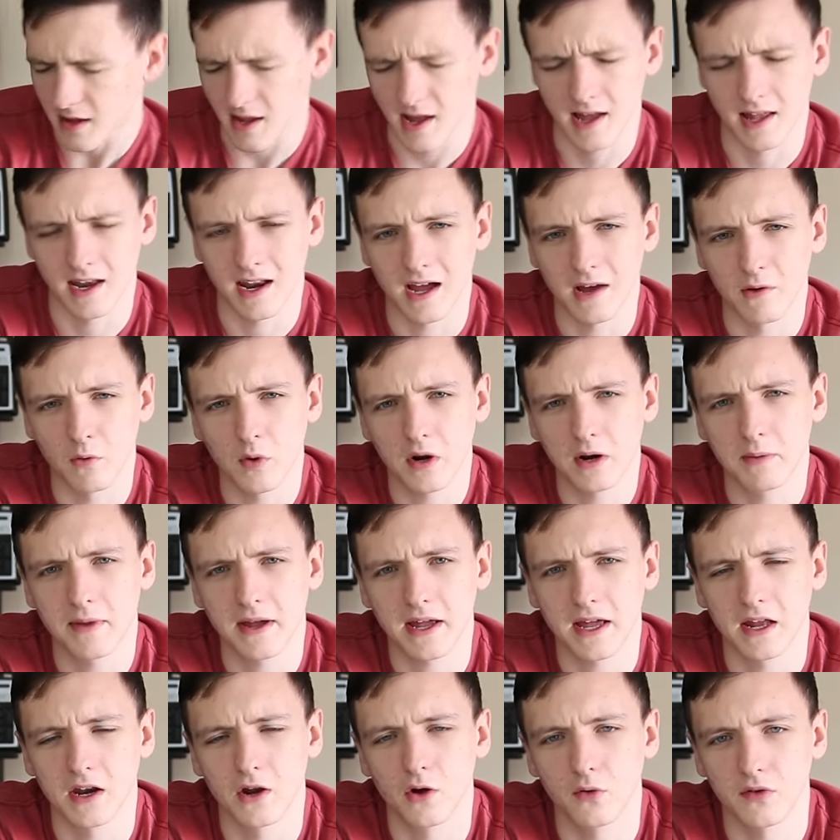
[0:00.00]
And I want to
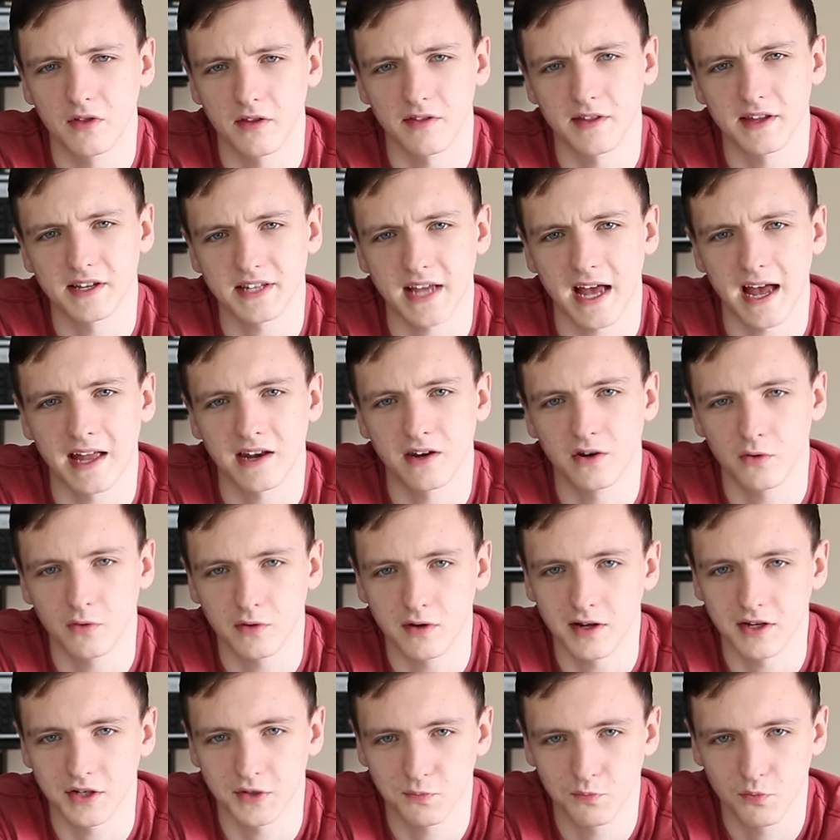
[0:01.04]
make a note that this handle
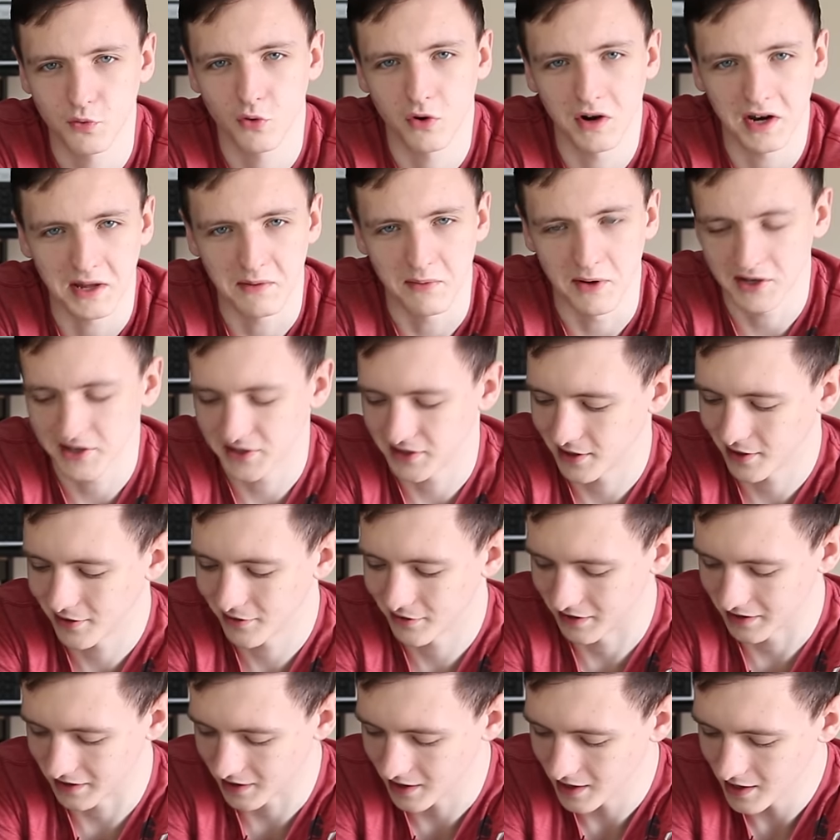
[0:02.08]
does pretty much
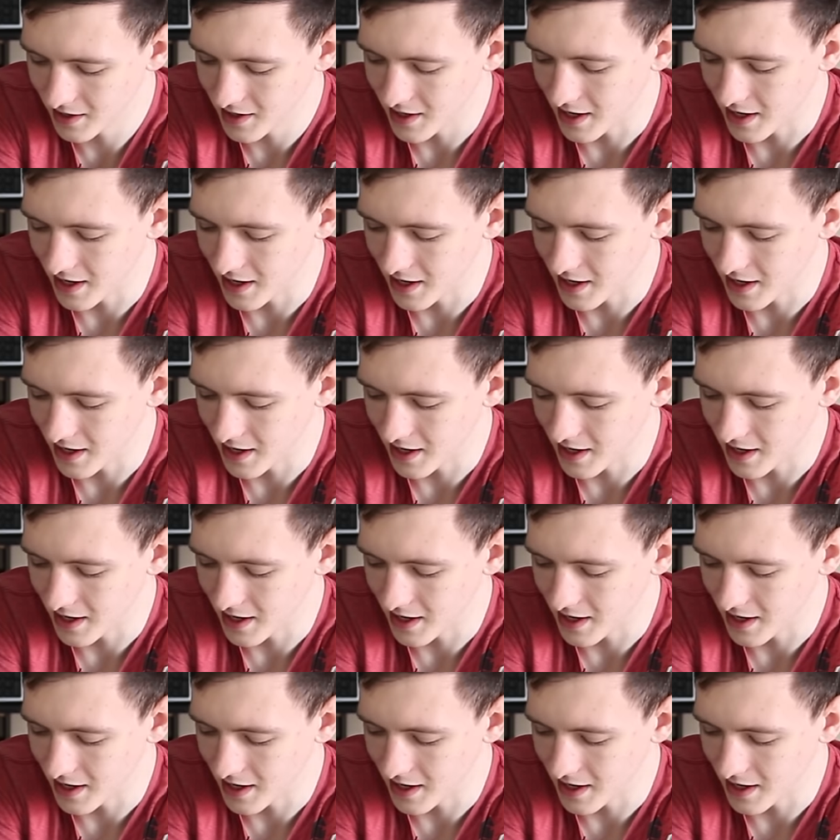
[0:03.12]
nothing.